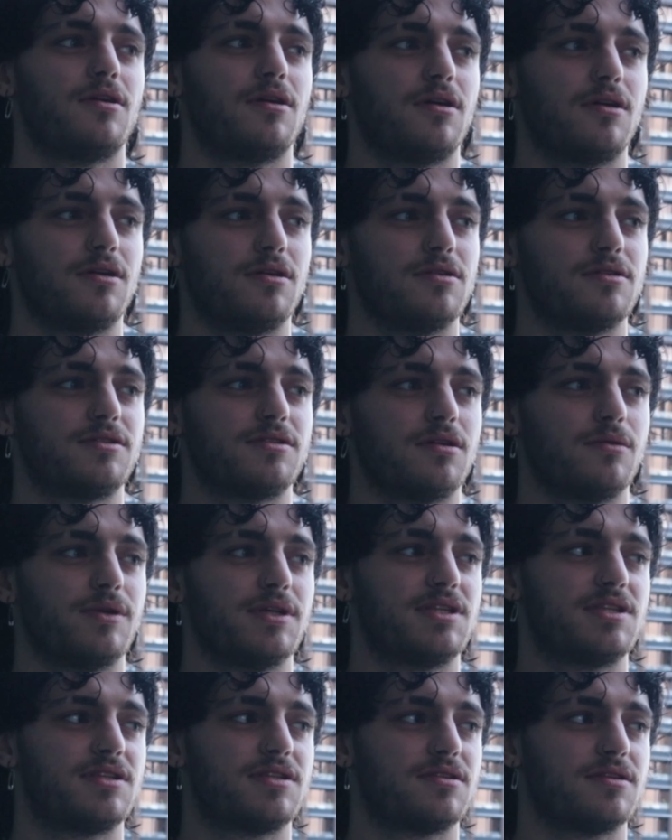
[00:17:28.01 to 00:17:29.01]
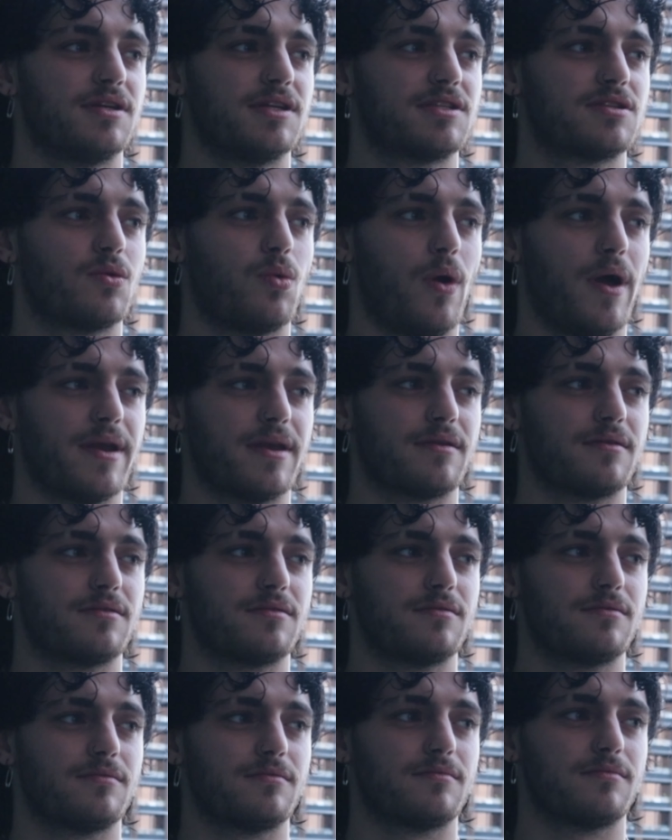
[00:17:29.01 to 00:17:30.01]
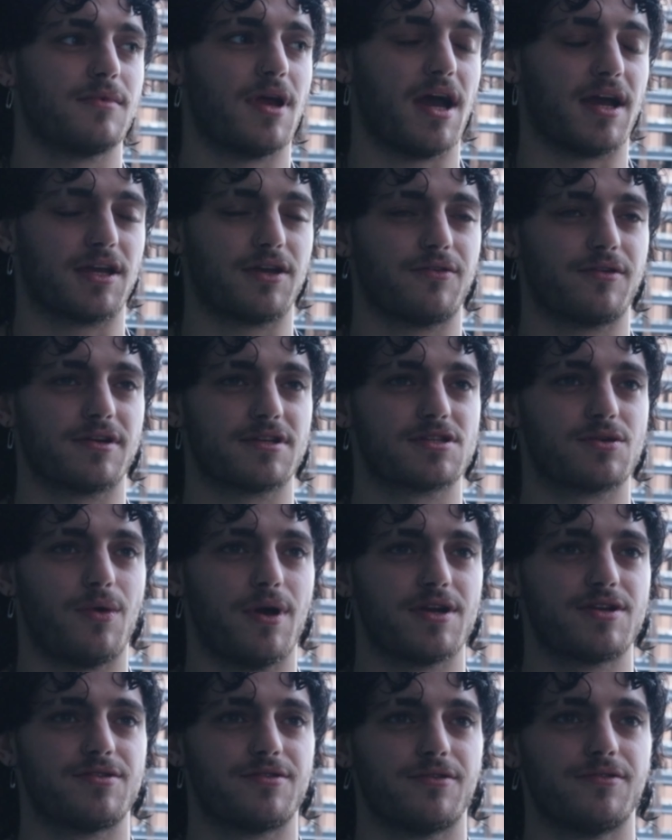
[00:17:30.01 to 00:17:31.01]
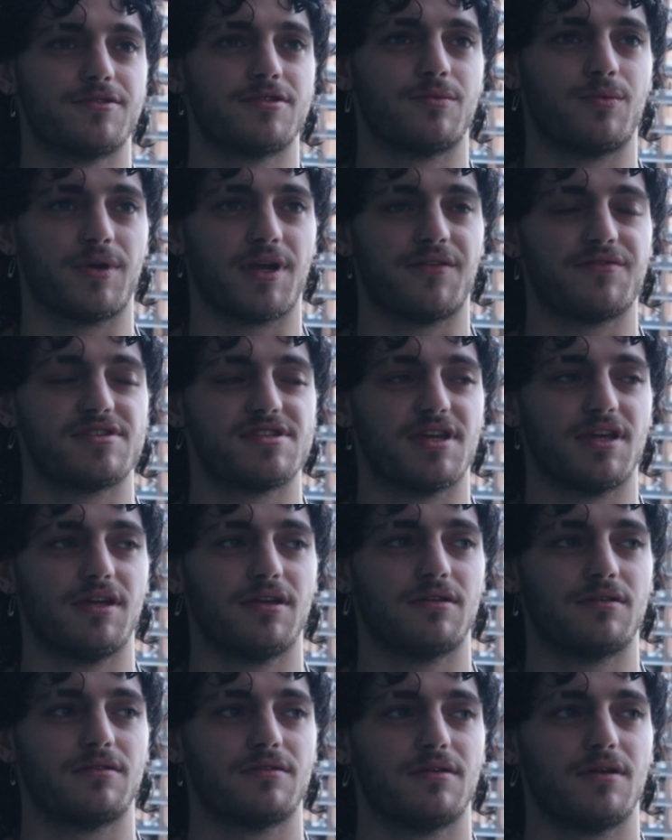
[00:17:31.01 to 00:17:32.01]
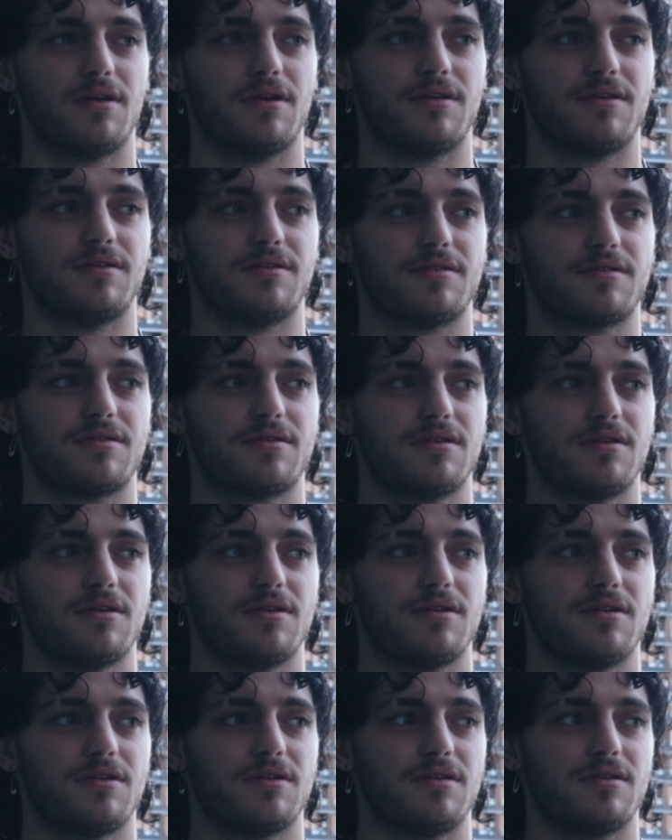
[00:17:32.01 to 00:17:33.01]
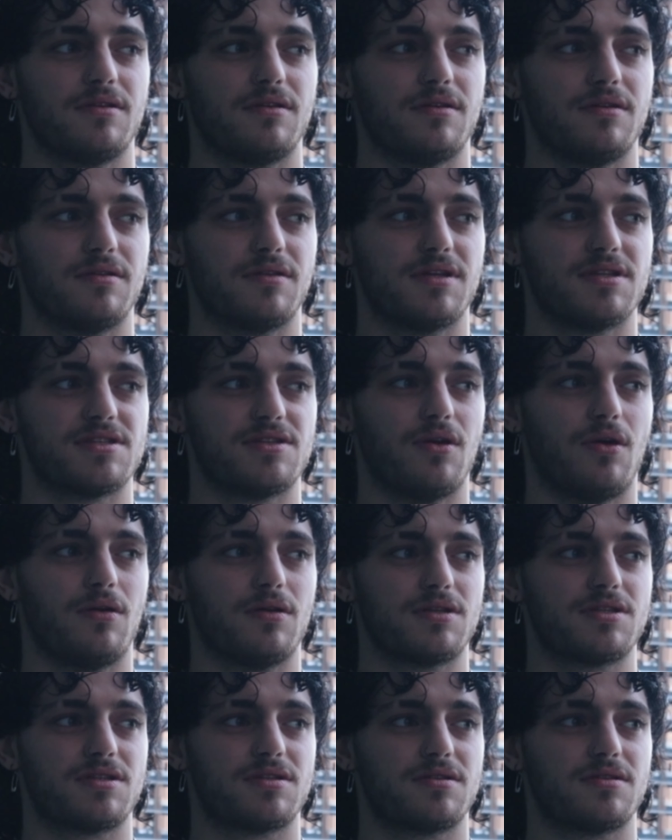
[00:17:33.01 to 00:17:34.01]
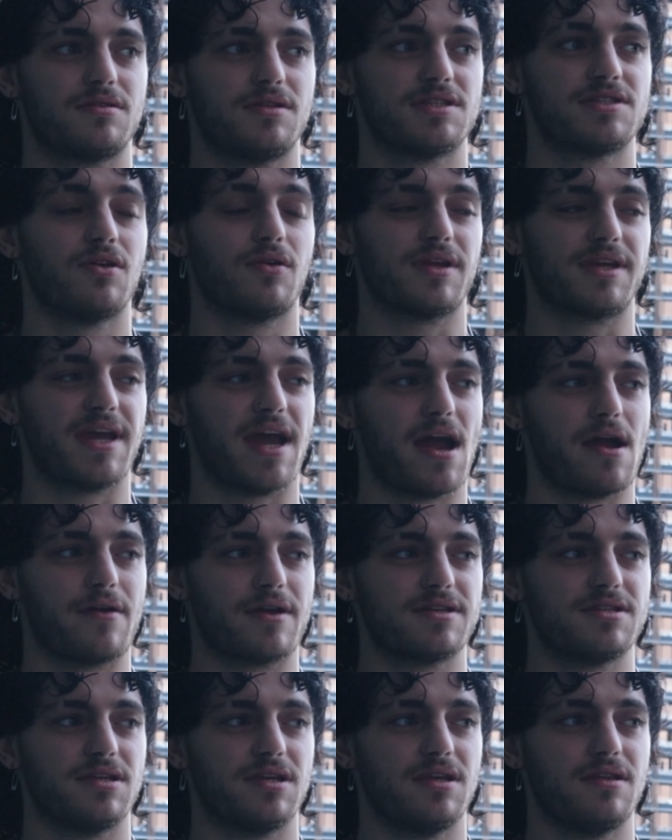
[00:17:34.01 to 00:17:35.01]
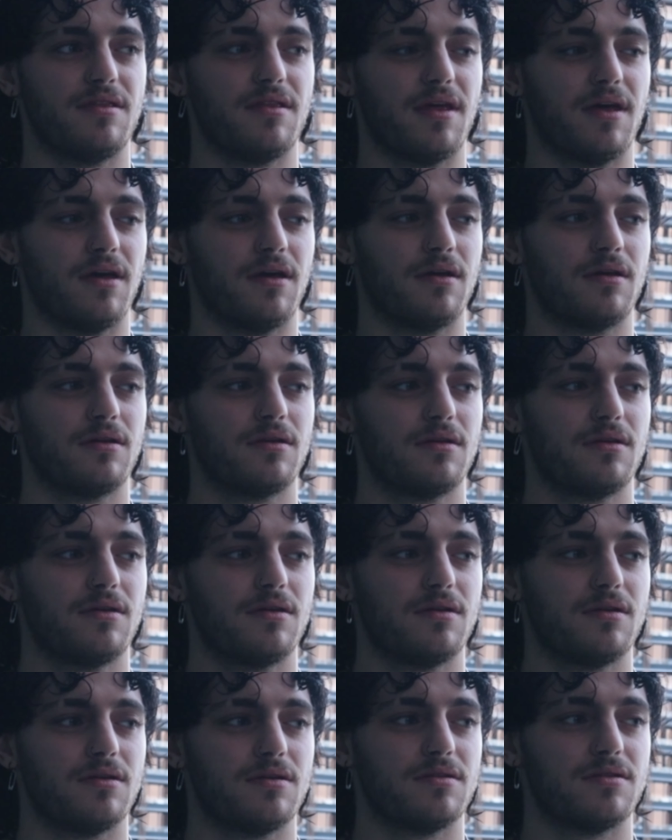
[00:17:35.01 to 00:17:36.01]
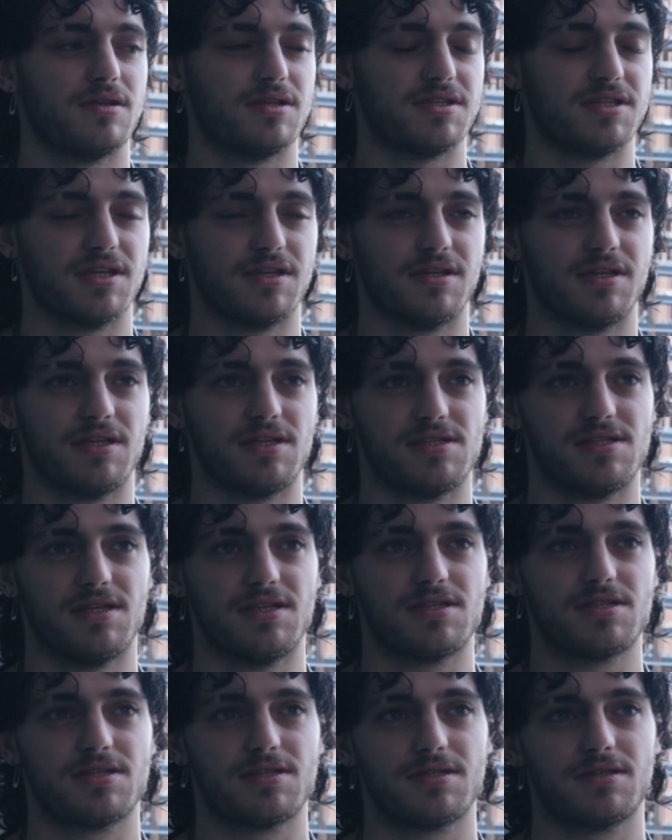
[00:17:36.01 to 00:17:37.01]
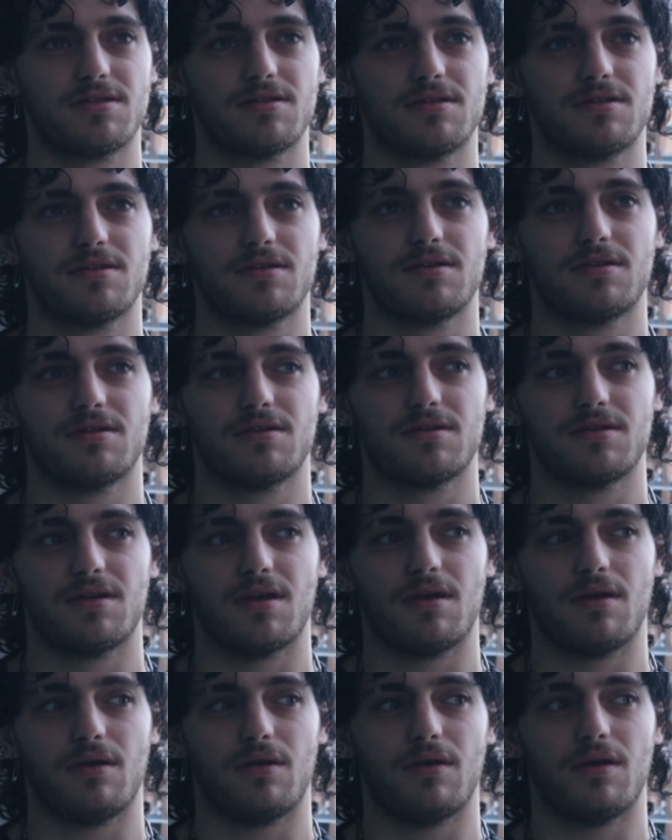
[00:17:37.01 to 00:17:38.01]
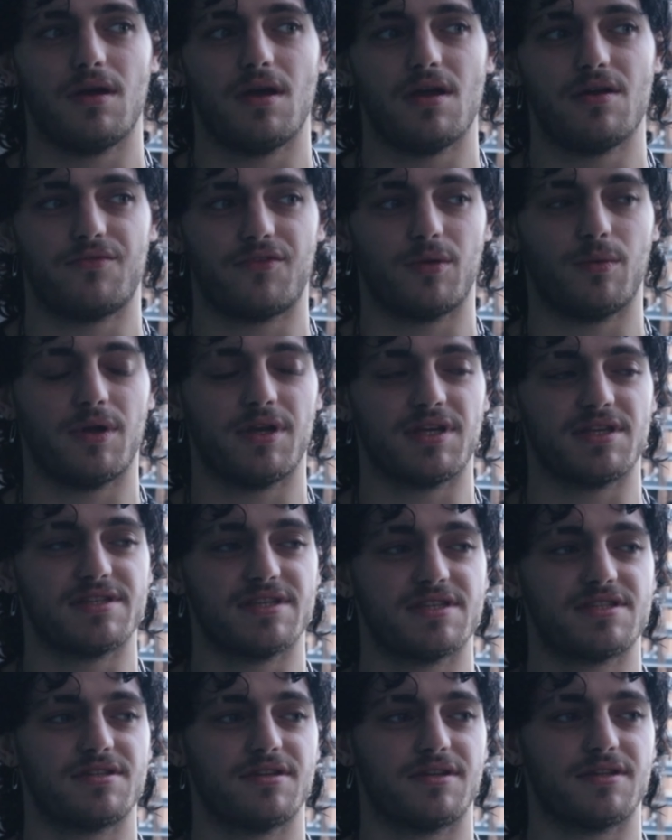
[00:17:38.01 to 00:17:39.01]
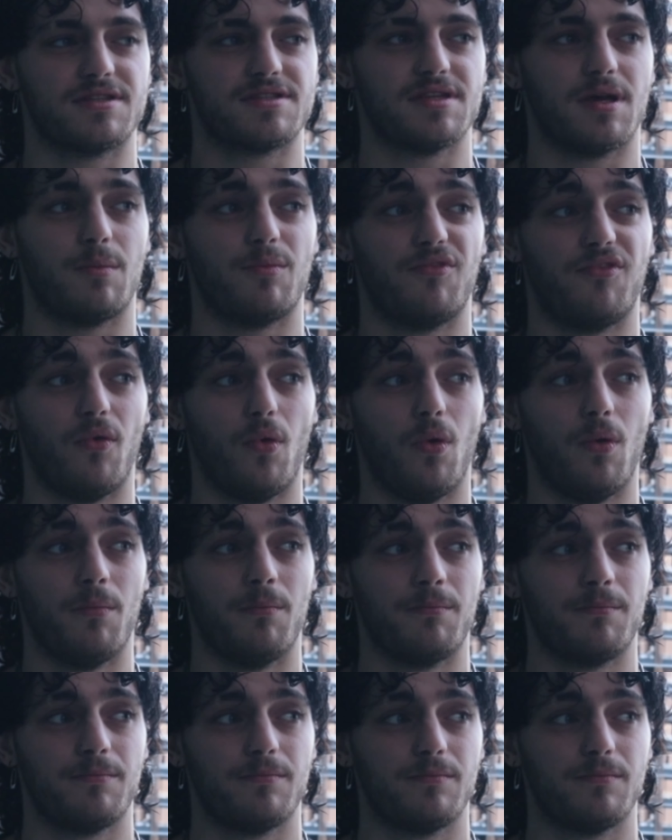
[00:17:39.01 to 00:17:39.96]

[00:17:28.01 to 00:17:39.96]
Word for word: Uh, so it's it's quite accurate. It's quite true to what I've seen, yeah. and there's not there's not a character in there that didn't exist. Yeah. Everyone existed in some form.